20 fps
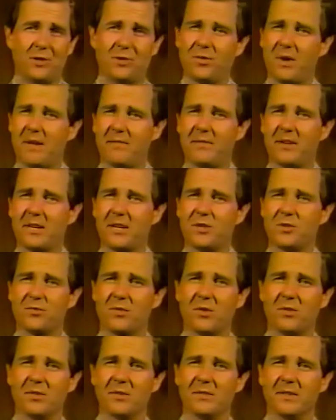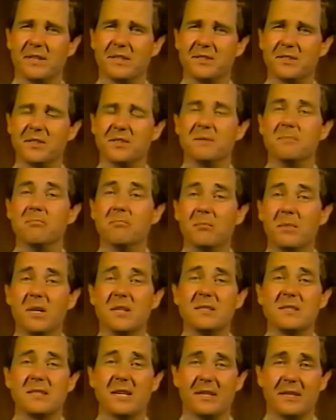Traffic control devices
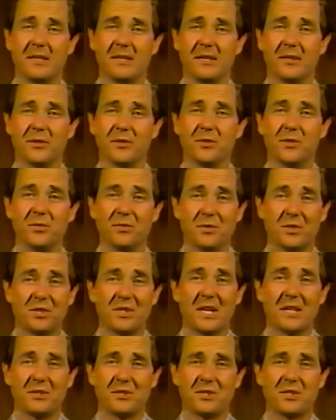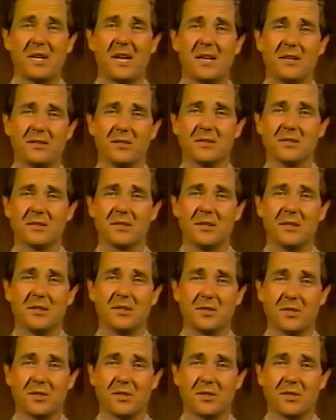must adhere to set standards